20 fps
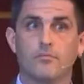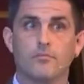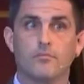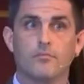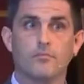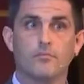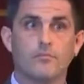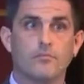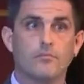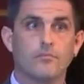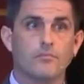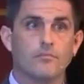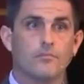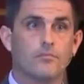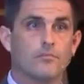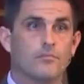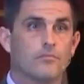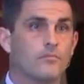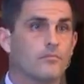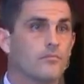
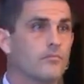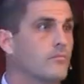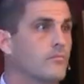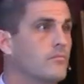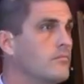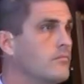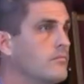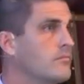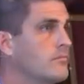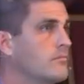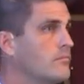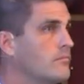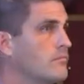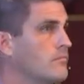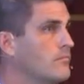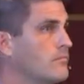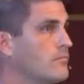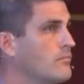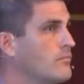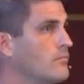
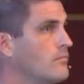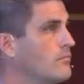Nobody speaks.